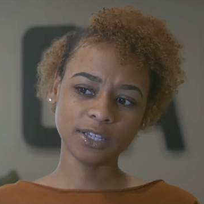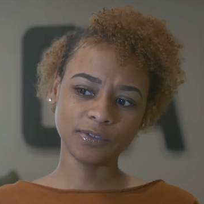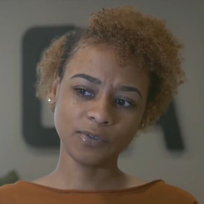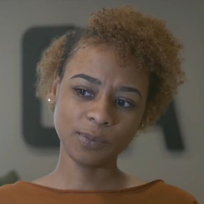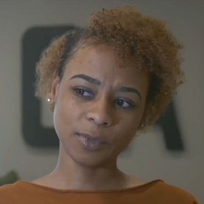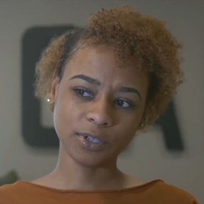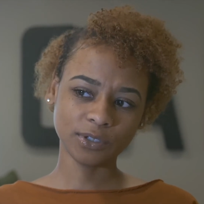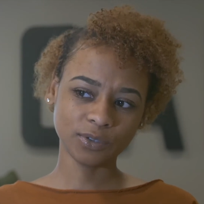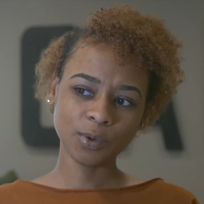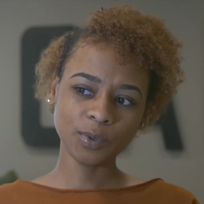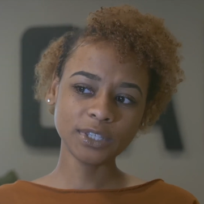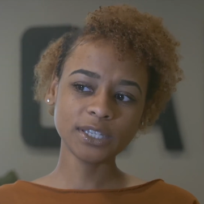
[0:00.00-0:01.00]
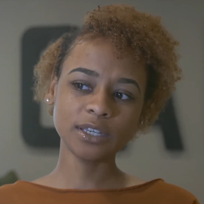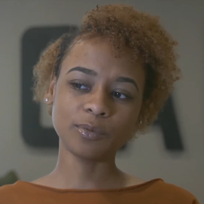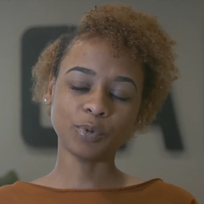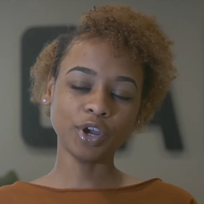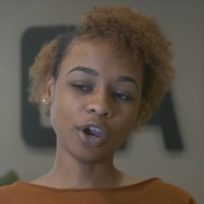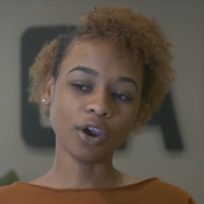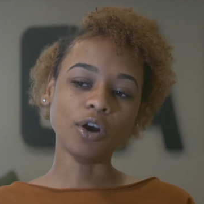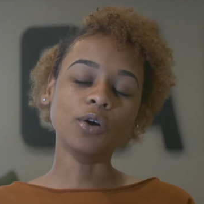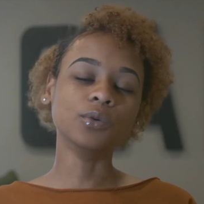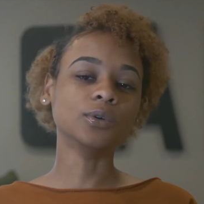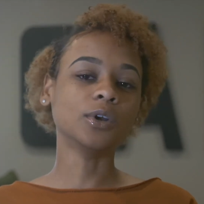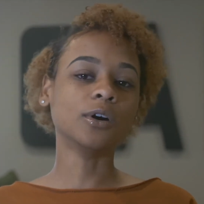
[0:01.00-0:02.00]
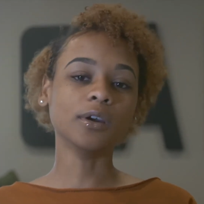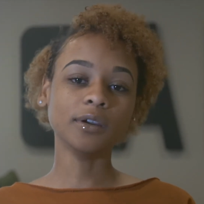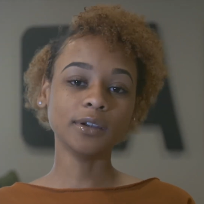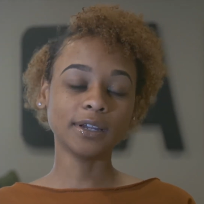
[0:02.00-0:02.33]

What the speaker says: as females, we tend to break our own heart.